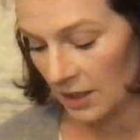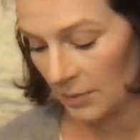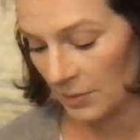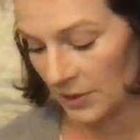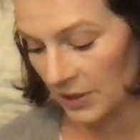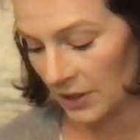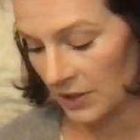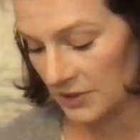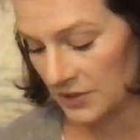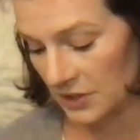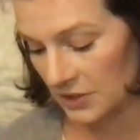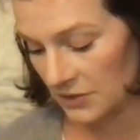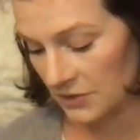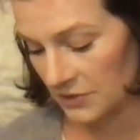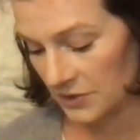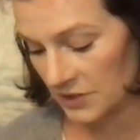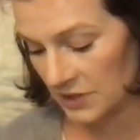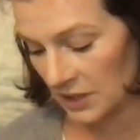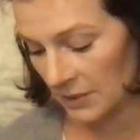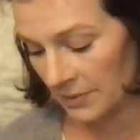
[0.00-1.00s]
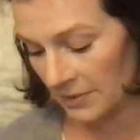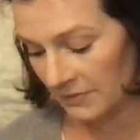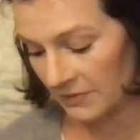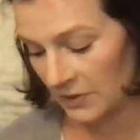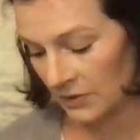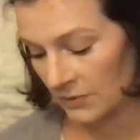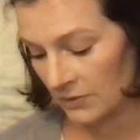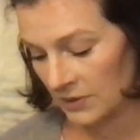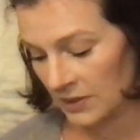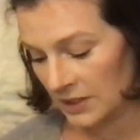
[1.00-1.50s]
But also, some of
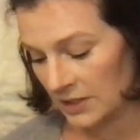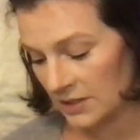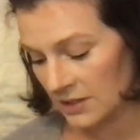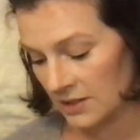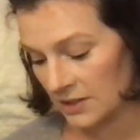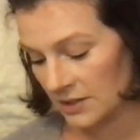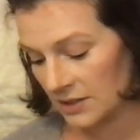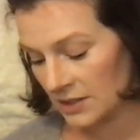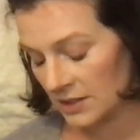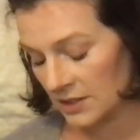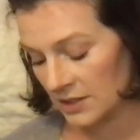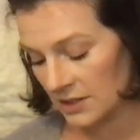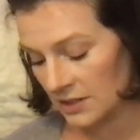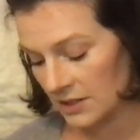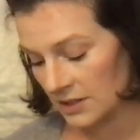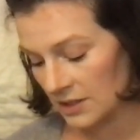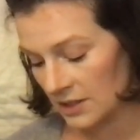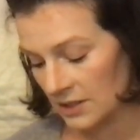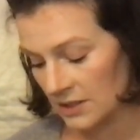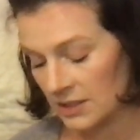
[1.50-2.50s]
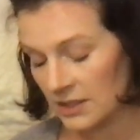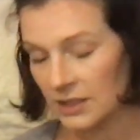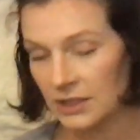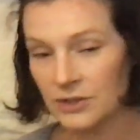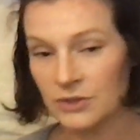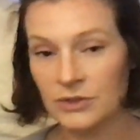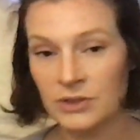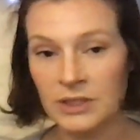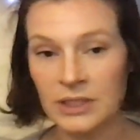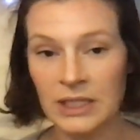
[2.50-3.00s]
you, this this is
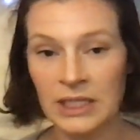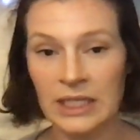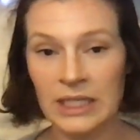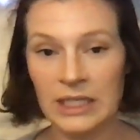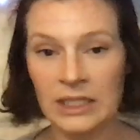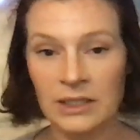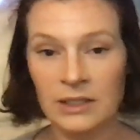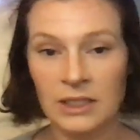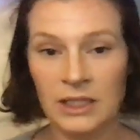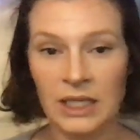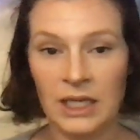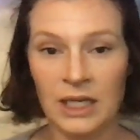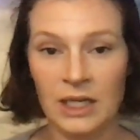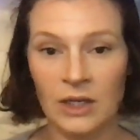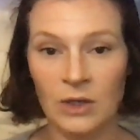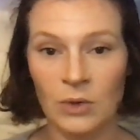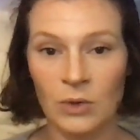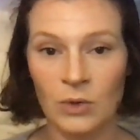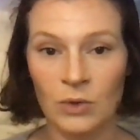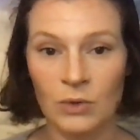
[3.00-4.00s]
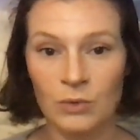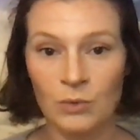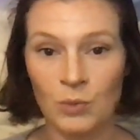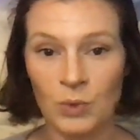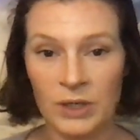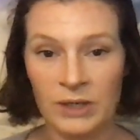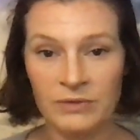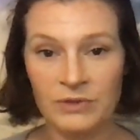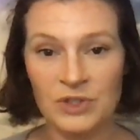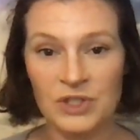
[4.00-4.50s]
literally healing
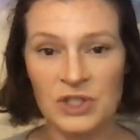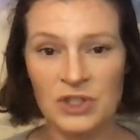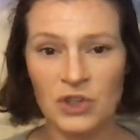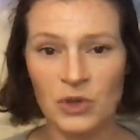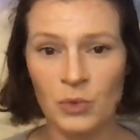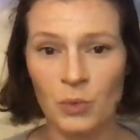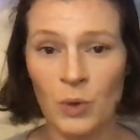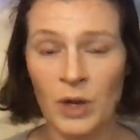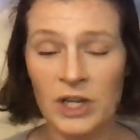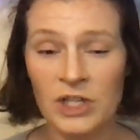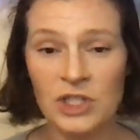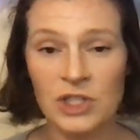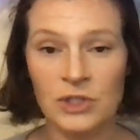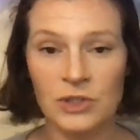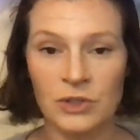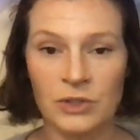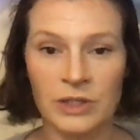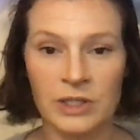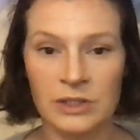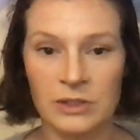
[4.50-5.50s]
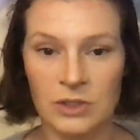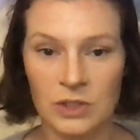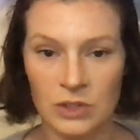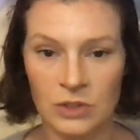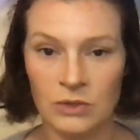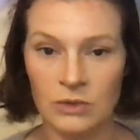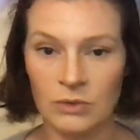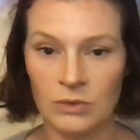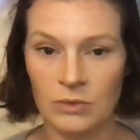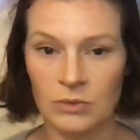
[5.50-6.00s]
whatever situation you're
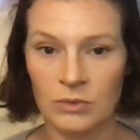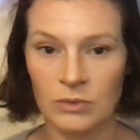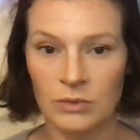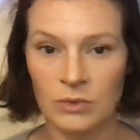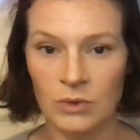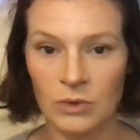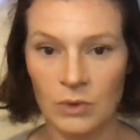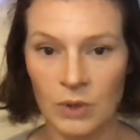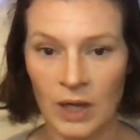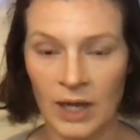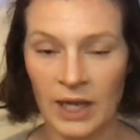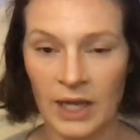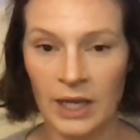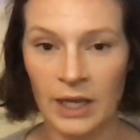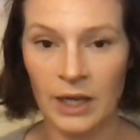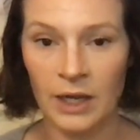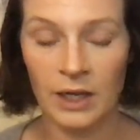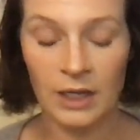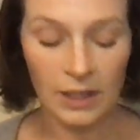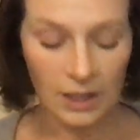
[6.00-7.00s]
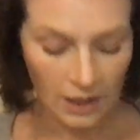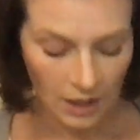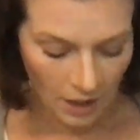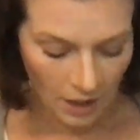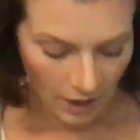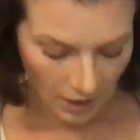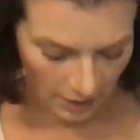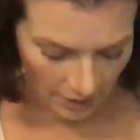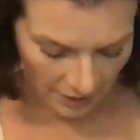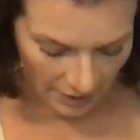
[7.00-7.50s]
into. Okay
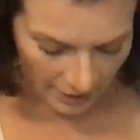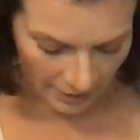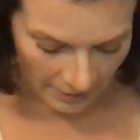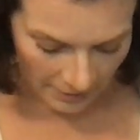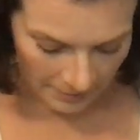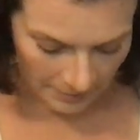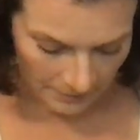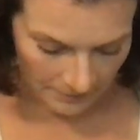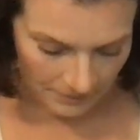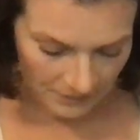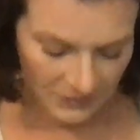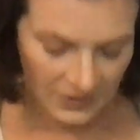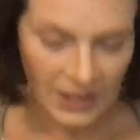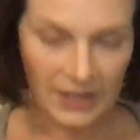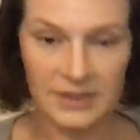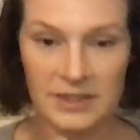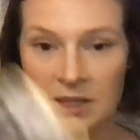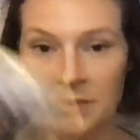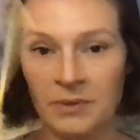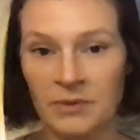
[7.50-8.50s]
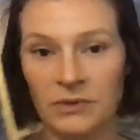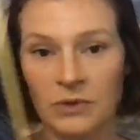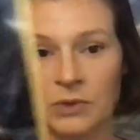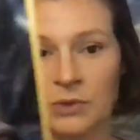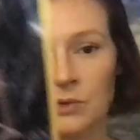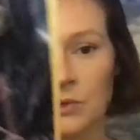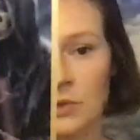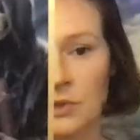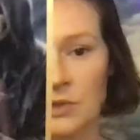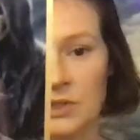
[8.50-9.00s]
um, yeah, some of
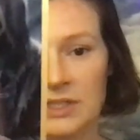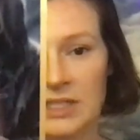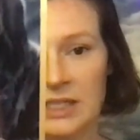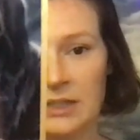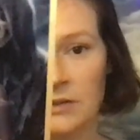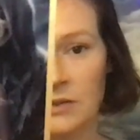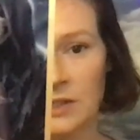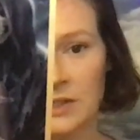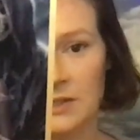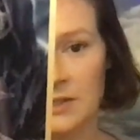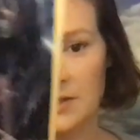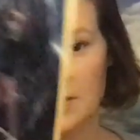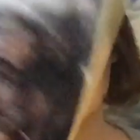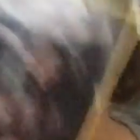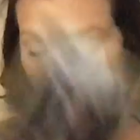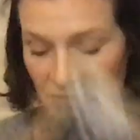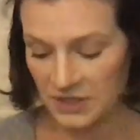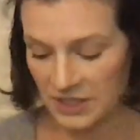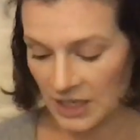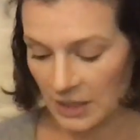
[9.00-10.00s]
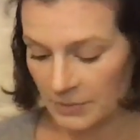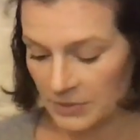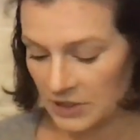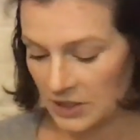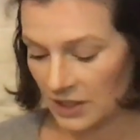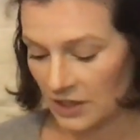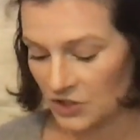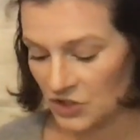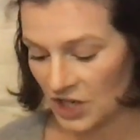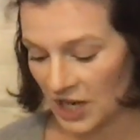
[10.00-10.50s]
you, it's healing the self
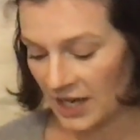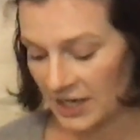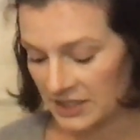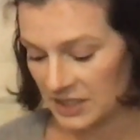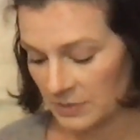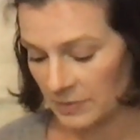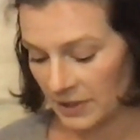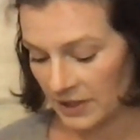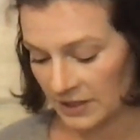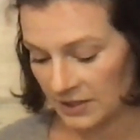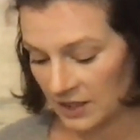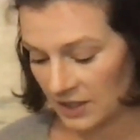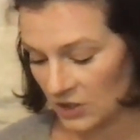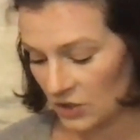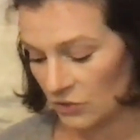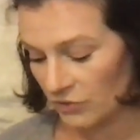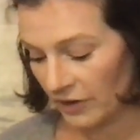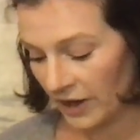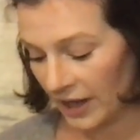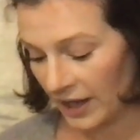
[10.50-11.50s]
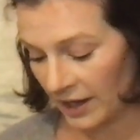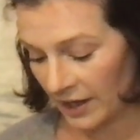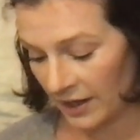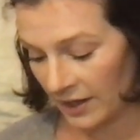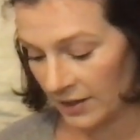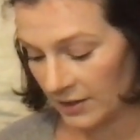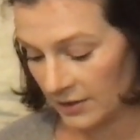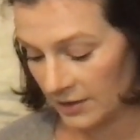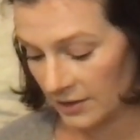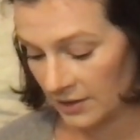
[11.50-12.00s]
sabotage aspect that you've
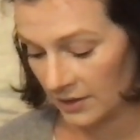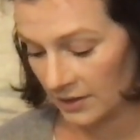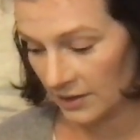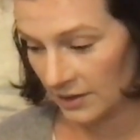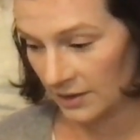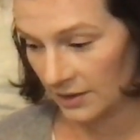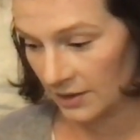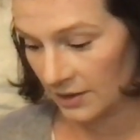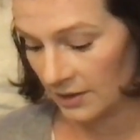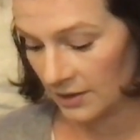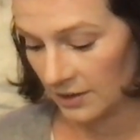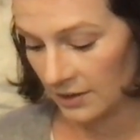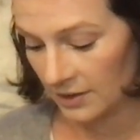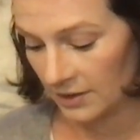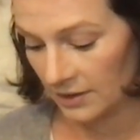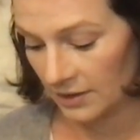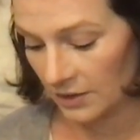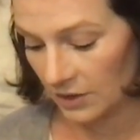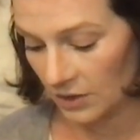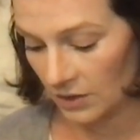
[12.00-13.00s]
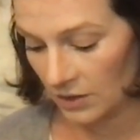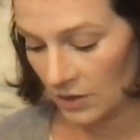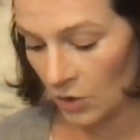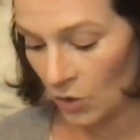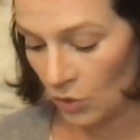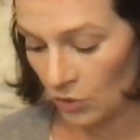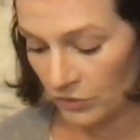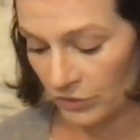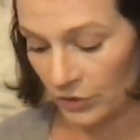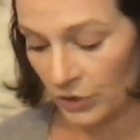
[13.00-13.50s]
had
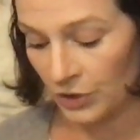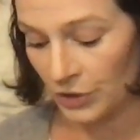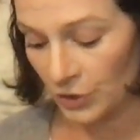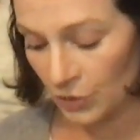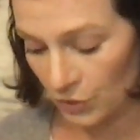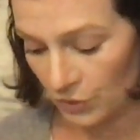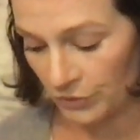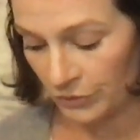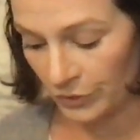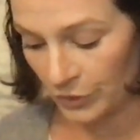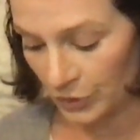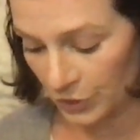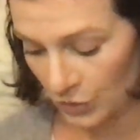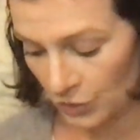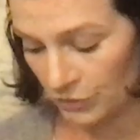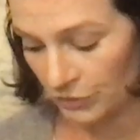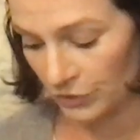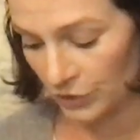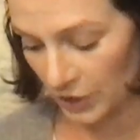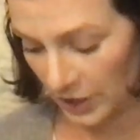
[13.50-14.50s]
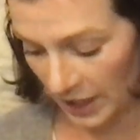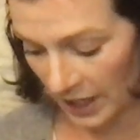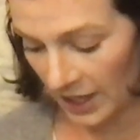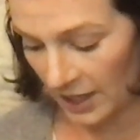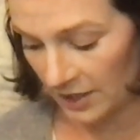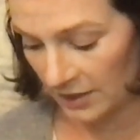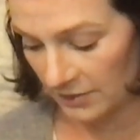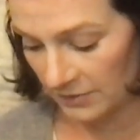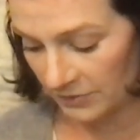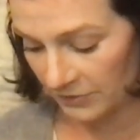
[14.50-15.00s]
over and over and over
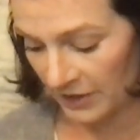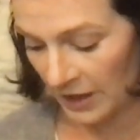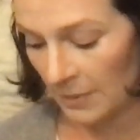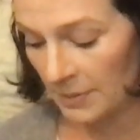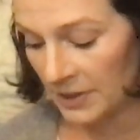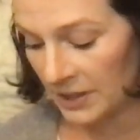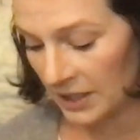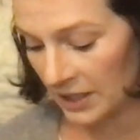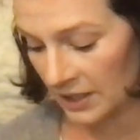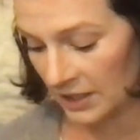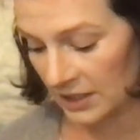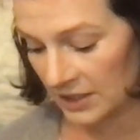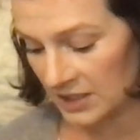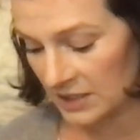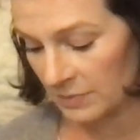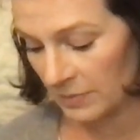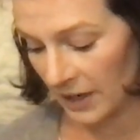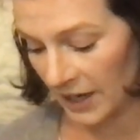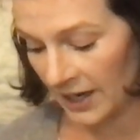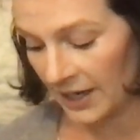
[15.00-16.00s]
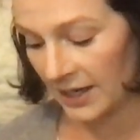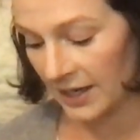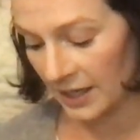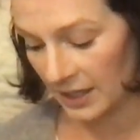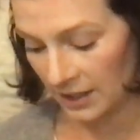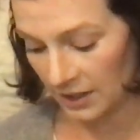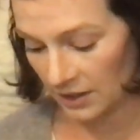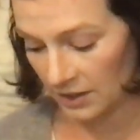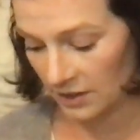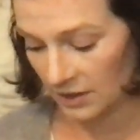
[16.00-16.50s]
again. Feminine, it's
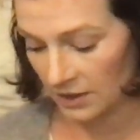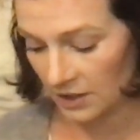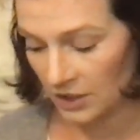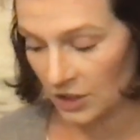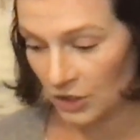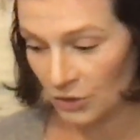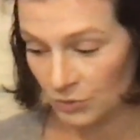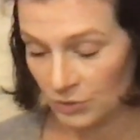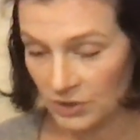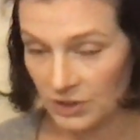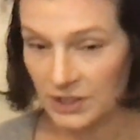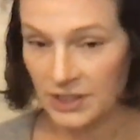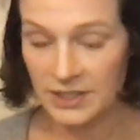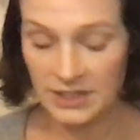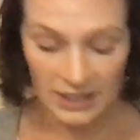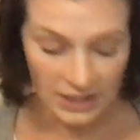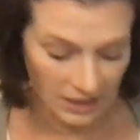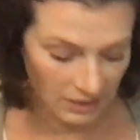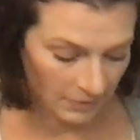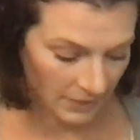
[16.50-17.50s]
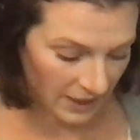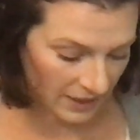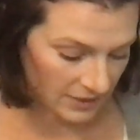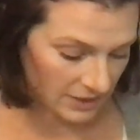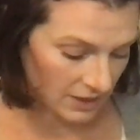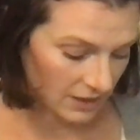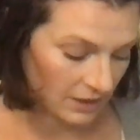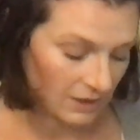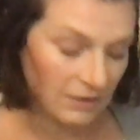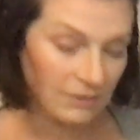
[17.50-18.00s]
by, you know, releasing the
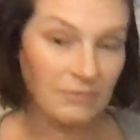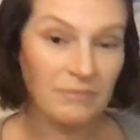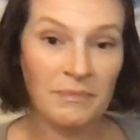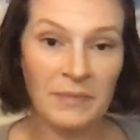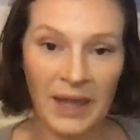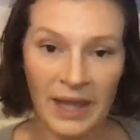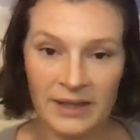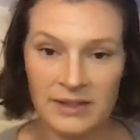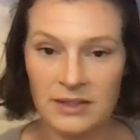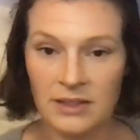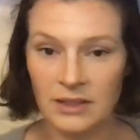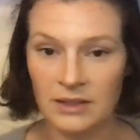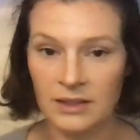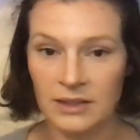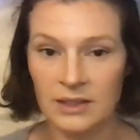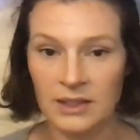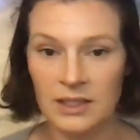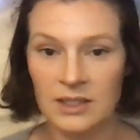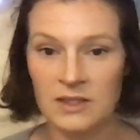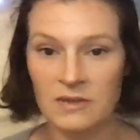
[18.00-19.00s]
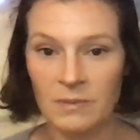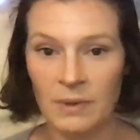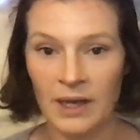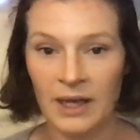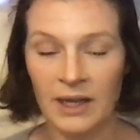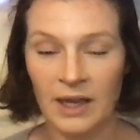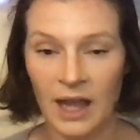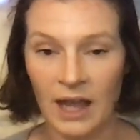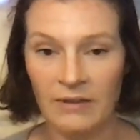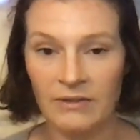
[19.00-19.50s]
masculine. Masculine, it's by
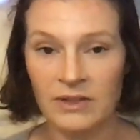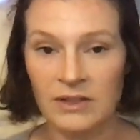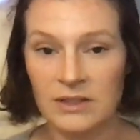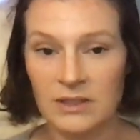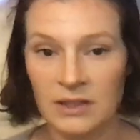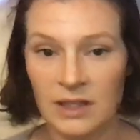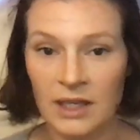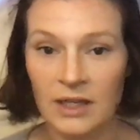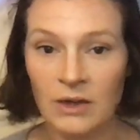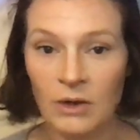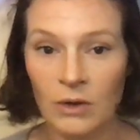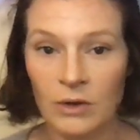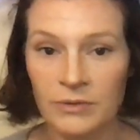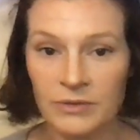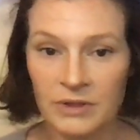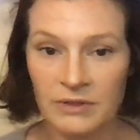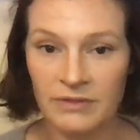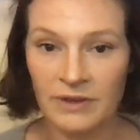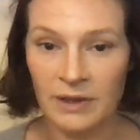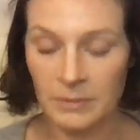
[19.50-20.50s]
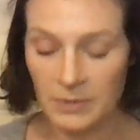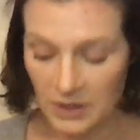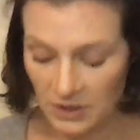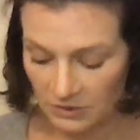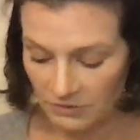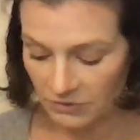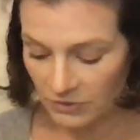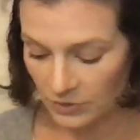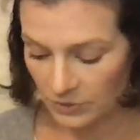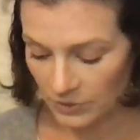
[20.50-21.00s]
having to let go of the
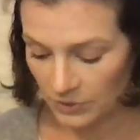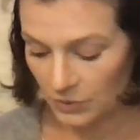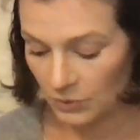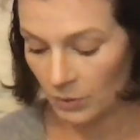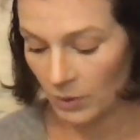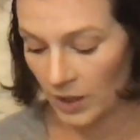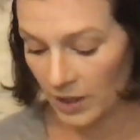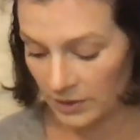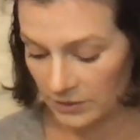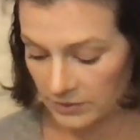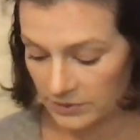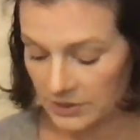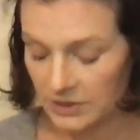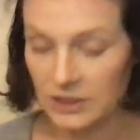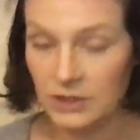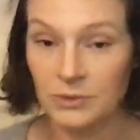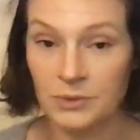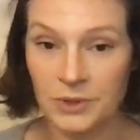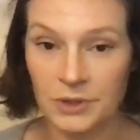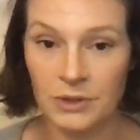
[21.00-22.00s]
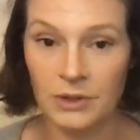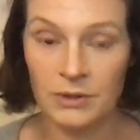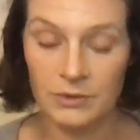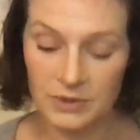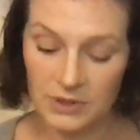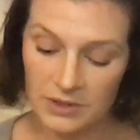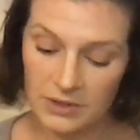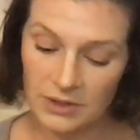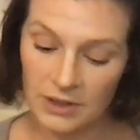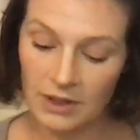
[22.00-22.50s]
feminine for a little while and deal with your own
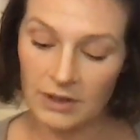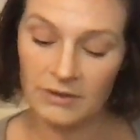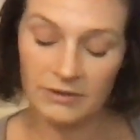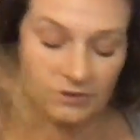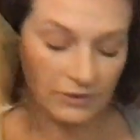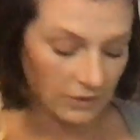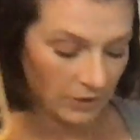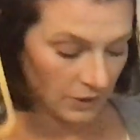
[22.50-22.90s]
stuff.